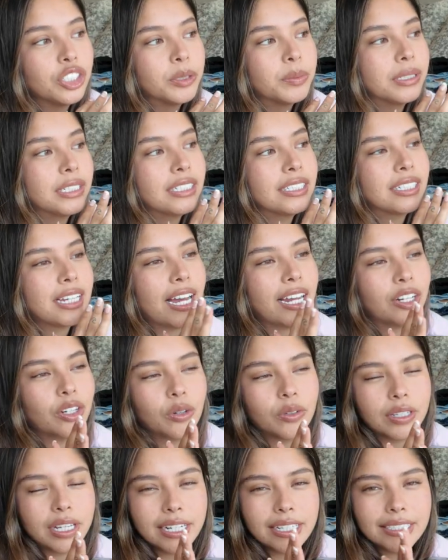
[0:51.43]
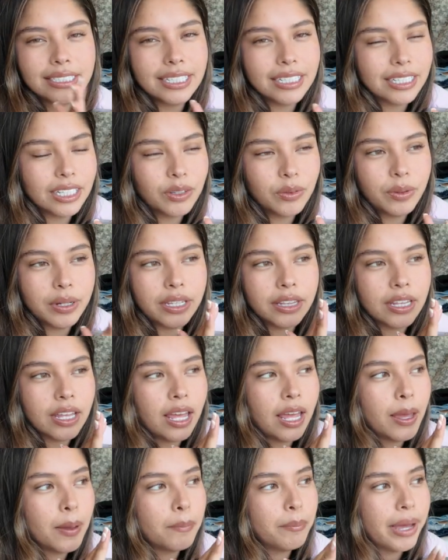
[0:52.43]
just because I don't like dealing with
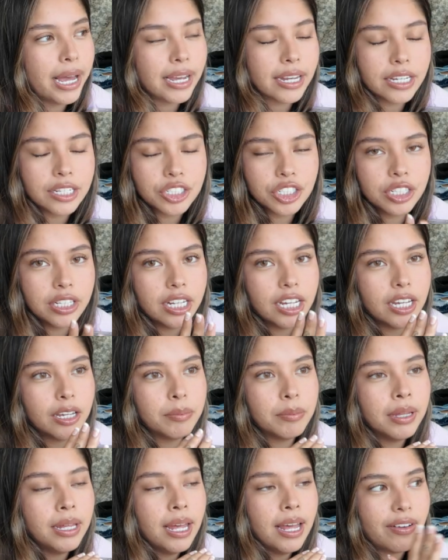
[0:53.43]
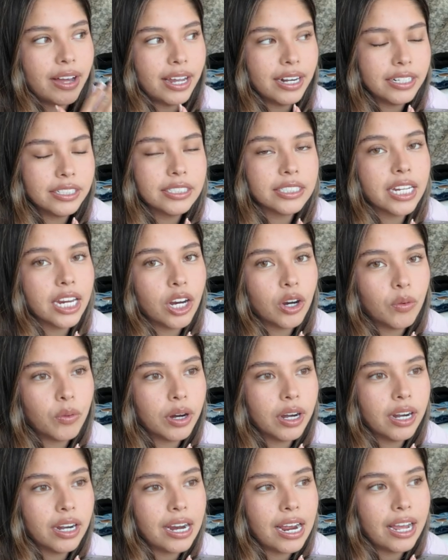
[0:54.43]
baggage claim. I've had a scare
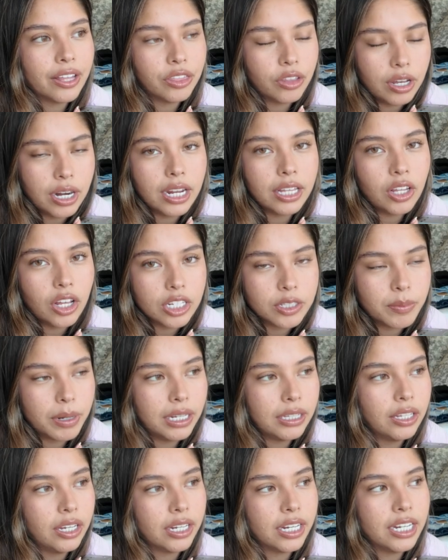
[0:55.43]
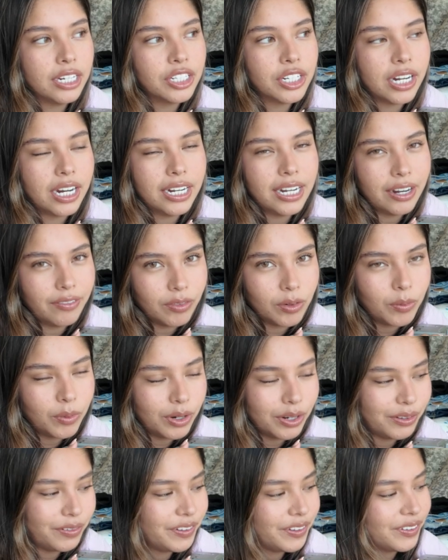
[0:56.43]
where I thought I lost my luggage and I never
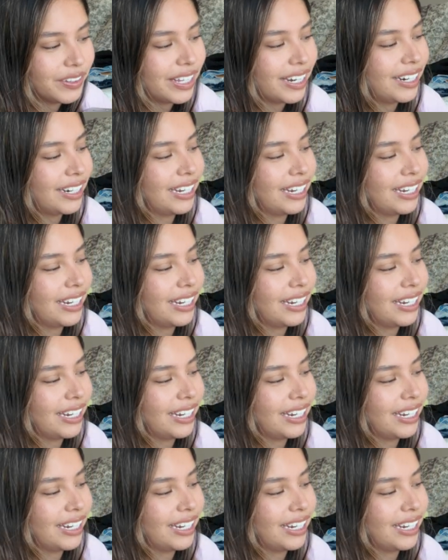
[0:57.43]
want to feel that